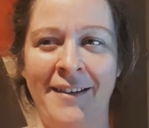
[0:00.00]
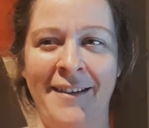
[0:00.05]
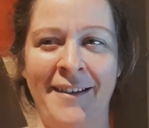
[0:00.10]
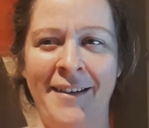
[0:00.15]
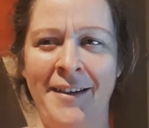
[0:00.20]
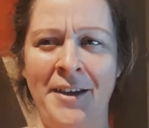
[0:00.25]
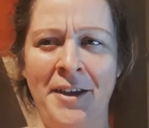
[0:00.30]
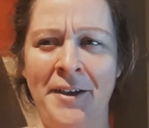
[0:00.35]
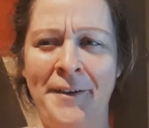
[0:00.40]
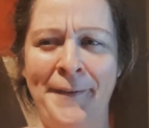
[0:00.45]

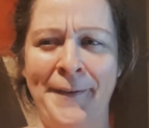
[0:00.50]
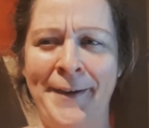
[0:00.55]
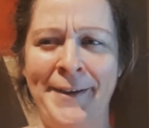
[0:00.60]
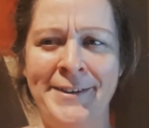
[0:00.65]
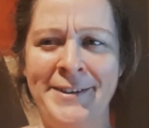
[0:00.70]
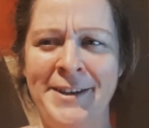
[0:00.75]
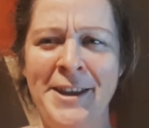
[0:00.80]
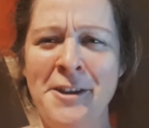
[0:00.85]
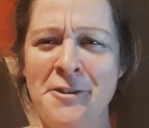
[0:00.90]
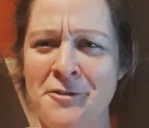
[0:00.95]
I
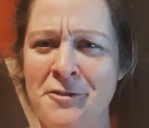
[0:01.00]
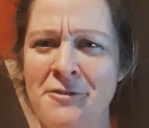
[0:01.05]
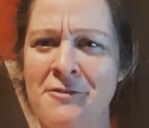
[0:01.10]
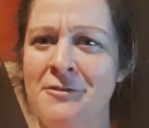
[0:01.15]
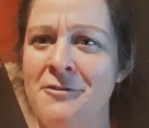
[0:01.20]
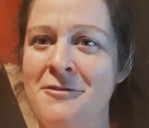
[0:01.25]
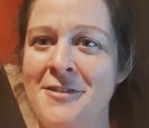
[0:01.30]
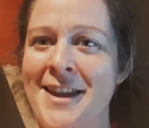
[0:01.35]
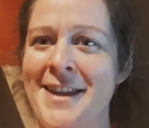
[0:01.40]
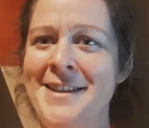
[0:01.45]
don't know,
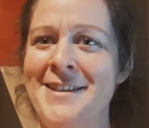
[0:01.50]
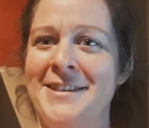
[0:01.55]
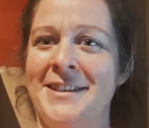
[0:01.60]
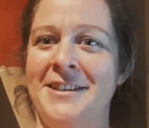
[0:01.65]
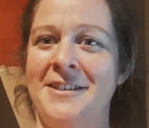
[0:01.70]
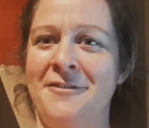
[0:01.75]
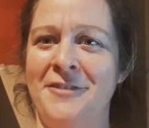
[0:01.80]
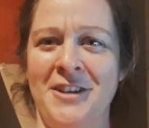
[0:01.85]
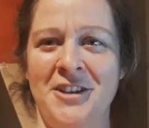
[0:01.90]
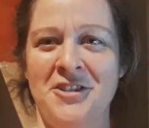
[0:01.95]

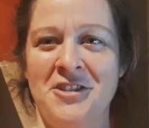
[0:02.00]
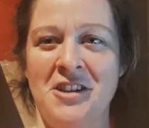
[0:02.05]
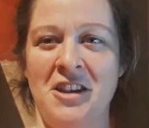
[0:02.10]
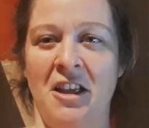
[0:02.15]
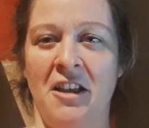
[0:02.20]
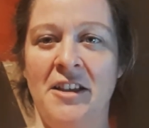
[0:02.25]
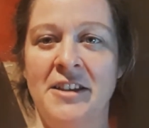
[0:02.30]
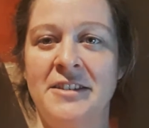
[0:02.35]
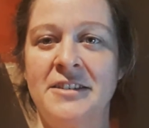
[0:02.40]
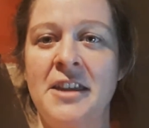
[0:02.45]
created,
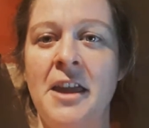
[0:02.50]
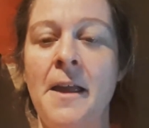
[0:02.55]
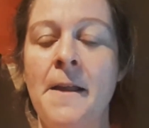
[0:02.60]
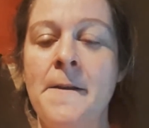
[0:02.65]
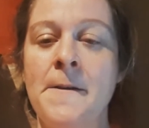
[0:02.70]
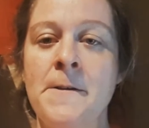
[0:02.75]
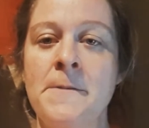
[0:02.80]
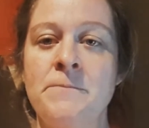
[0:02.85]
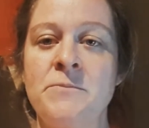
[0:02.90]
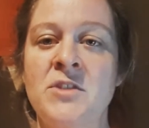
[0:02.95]
fictionalised.
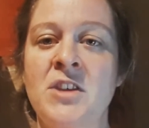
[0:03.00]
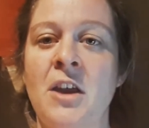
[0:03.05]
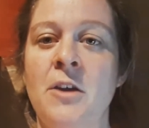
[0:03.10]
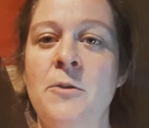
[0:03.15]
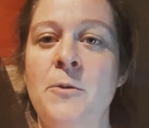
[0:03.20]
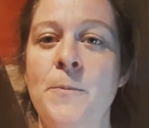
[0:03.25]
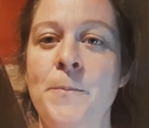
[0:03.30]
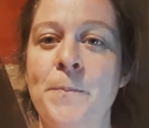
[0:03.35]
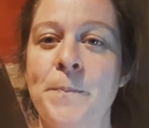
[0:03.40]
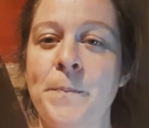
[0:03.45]

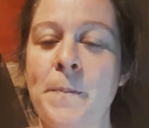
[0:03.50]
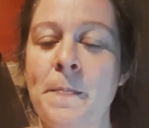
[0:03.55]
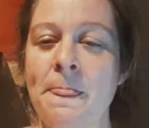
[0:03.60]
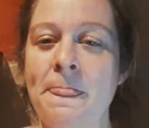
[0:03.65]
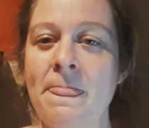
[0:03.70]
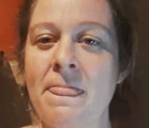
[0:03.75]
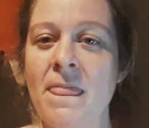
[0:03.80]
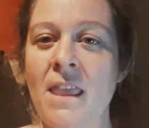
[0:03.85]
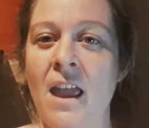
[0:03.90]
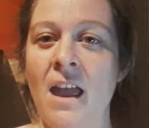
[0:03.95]
So
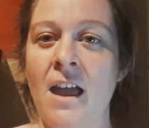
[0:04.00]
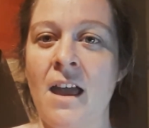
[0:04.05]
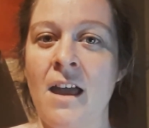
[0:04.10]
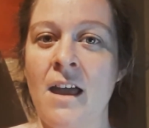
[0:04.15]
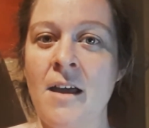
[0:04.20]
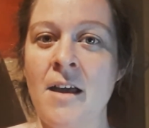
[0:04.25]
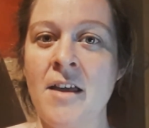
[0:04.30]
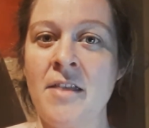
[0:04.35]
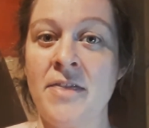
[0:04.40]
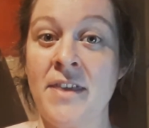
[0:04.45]

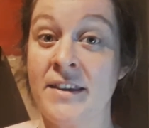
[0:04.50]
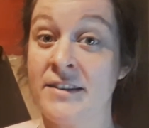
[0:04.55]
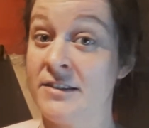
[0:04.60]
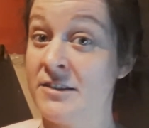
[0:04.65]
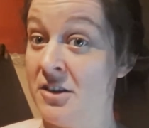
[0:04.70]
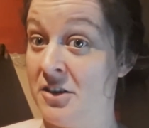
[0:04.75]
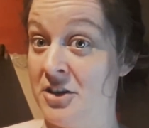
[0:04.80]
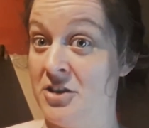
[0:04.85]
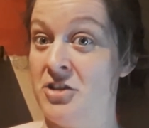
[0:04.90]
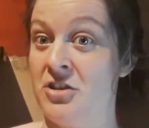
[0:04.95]
there's
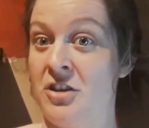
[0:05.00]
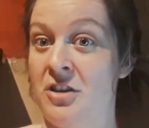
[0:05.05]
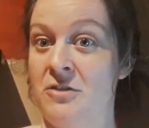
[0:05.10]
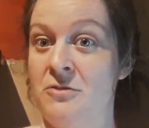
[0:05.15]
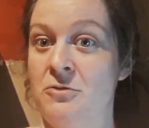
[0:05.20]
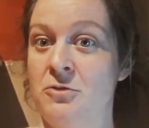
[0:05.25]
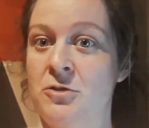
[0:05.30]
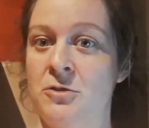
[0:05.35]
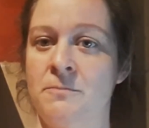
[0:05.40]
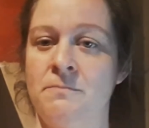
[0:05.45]

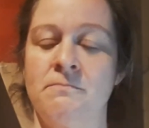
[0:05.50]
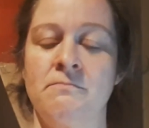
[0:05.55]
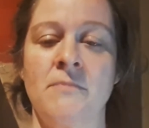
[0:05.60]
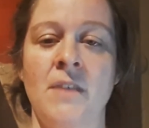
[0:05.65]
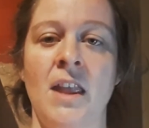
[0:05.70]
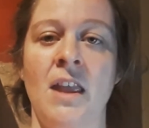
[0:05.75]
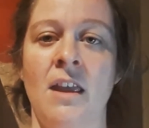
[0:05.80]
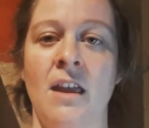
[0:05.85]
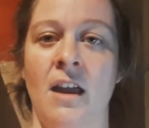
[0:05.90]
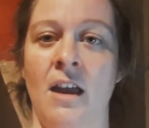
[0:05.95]
sideshows.
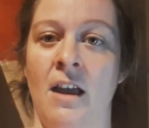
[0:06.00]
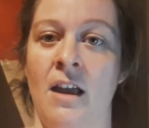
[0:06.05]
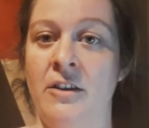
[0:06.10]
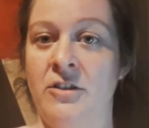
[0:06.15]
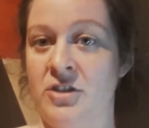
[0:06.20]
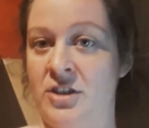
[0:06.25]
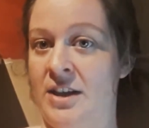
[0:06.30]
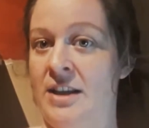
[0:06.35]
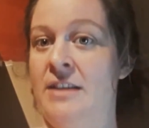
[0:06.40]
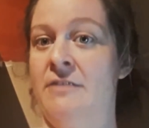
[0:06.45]

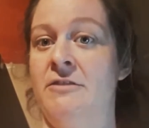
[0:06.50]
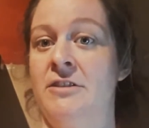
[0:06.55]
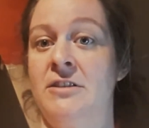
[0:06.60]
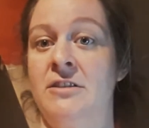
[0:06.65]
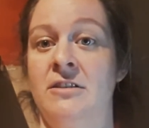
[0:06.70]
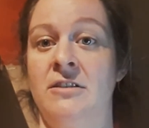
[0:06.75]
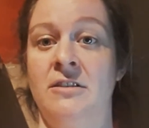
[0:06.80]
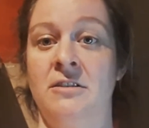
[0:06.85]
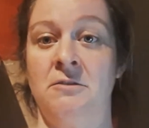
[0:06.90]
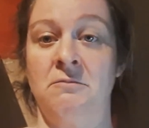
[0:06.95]
Sheila
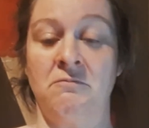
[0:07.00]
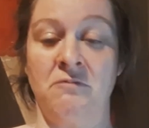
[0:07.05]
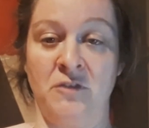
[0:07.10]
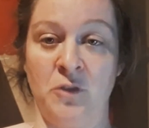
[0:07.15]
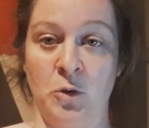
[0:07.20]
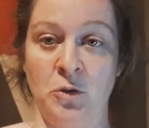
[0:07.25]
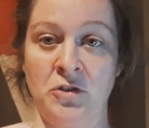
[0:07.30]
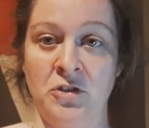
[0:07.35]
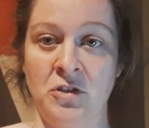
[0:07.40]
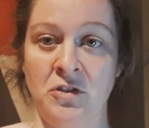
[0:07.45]
is a
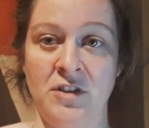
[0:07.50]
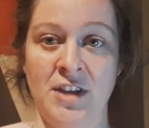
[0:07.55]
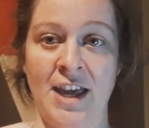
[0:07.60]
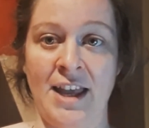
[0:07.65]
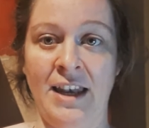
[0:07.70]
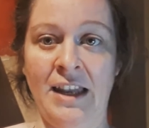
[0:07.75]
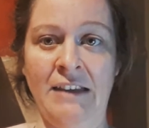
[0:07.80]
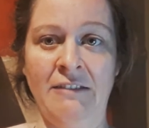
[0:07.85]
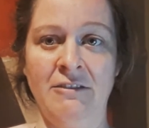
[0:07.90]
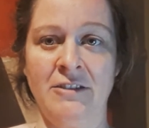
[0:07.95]
fortune
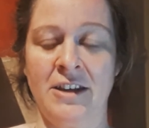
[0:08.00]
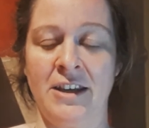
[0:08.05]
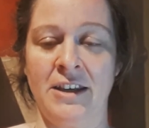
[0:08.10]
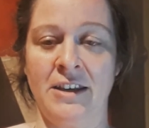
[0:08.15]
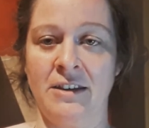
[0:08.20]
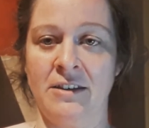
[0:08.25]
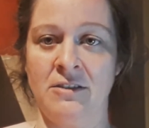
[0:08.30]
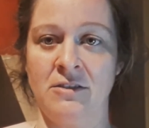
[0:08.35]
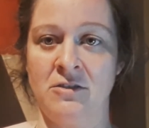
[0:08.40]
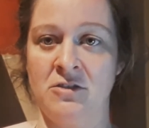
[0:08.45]
teller
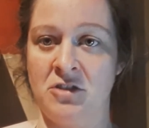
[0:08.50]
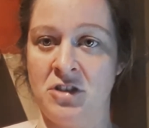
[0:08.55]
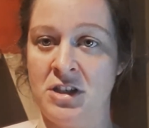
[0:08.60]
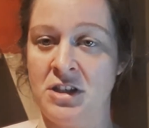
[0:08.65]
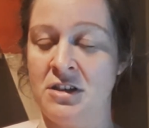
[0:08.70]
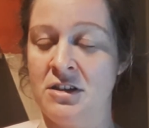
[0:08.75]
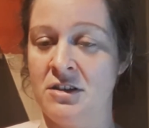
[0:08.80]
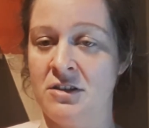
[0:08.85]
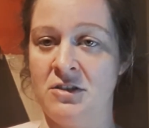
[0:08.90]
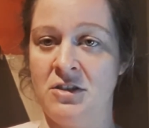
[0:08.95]
and
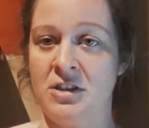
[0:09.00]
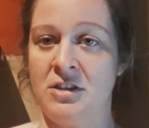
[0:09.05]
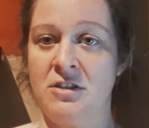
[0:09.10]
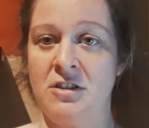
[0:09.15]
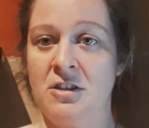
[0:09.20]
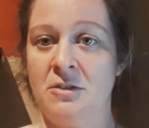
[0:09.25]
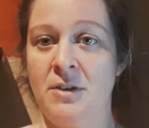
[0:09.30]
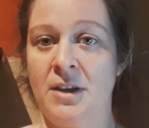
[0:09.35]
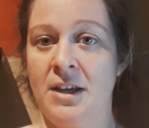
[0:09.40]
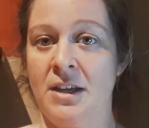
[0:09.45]
she's
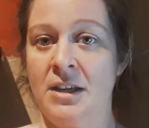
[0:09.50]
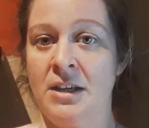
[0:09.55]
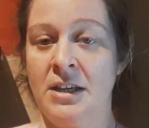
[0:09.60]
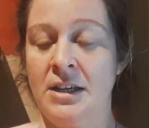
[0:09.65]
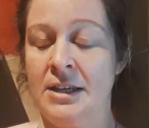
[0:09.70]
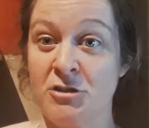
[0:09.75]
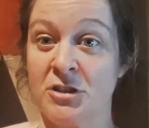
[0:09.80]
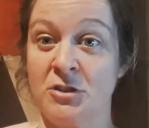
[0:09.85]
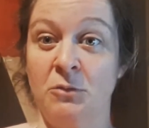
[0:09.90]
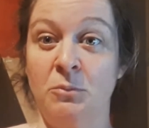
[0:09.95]
doing
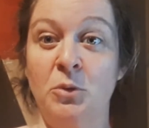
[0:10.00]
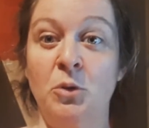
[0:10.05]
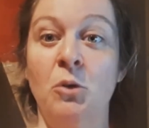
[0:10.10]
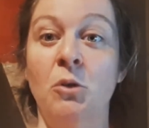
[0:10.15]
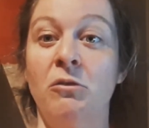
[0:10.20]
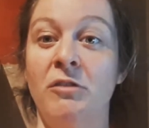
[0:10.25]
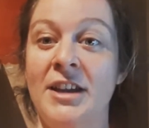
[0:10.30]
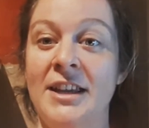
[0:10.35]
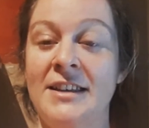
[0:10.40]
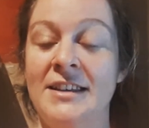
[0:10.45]
crystal
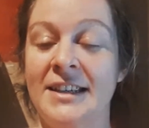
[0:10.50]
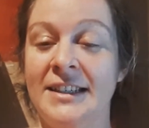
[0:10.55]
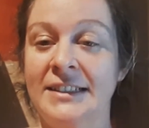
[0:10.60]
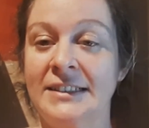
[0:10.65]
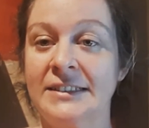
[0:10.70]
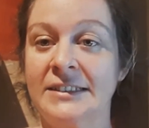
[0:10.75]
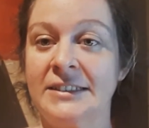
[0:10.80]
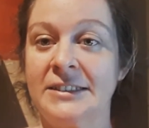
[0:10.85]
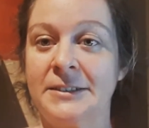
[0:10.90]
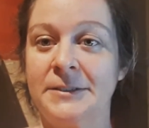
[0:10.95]
ball
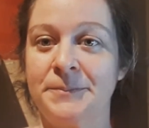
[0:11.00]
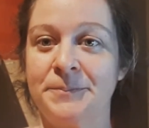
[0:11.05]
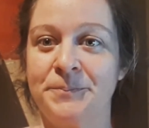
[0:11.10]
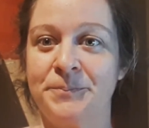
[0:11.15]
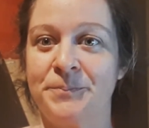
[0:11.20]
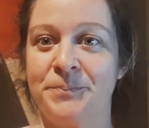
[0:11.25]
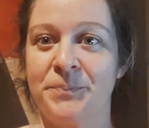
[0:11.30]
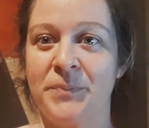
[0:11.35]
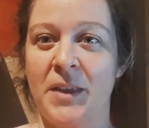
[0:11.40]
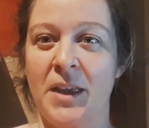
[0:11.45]
readings
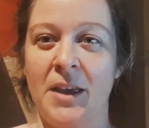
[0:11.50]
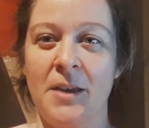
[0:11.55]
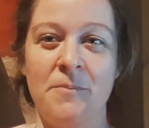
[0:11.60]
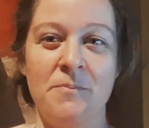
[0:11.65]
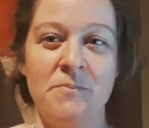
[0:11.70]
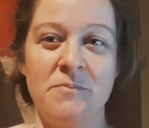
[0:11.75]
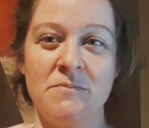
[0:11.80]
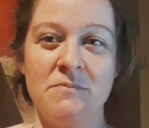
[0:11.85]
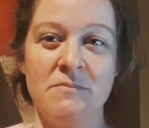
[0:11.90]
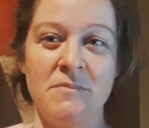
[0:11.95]

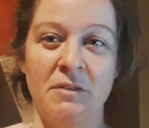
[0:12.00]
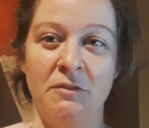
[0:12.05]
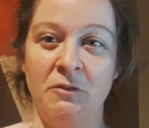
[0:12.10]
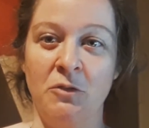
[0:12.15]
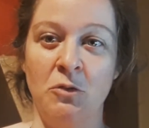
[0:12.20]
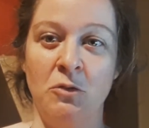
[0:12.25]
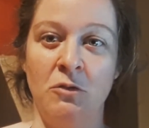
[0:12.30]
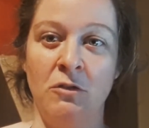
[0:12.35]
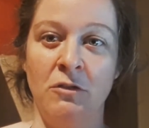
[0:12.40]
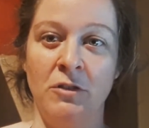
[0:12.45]

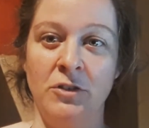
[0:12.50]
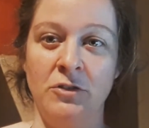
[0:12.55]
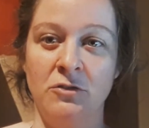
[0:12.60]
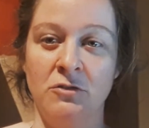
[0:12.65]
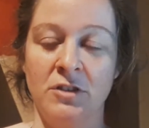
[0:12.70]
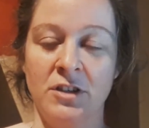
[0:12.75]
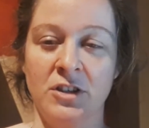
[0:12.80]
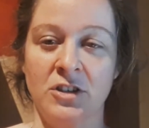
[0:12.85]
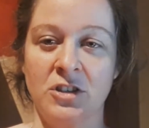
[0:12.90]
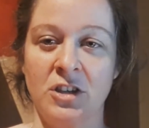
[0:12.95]
before and during